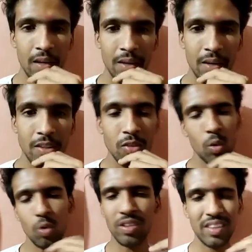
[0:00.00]

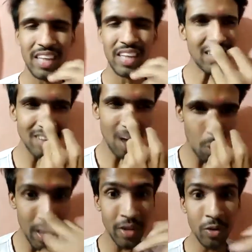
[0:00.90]
So that's how
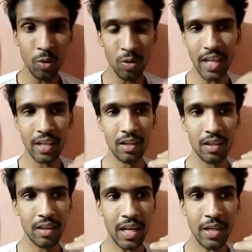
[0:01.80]
I know, like
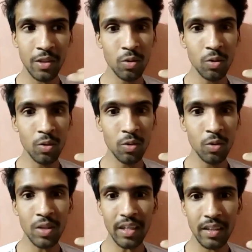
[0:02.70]
I knew
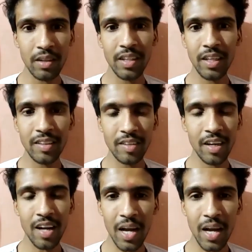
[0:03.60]
that there is a
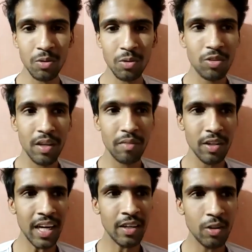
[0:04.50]
guy who's Devrat
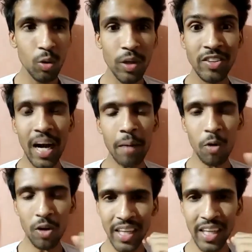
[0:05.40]
and doing chatbot
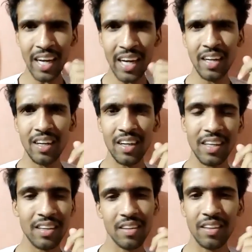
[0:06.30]
thing, and I like
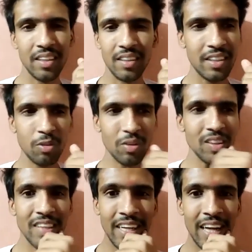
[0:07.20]
this was the
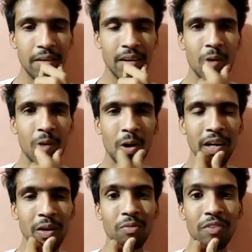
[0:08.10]
thing. I got
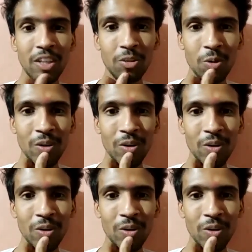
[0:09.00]
it on Facebook. Yeah.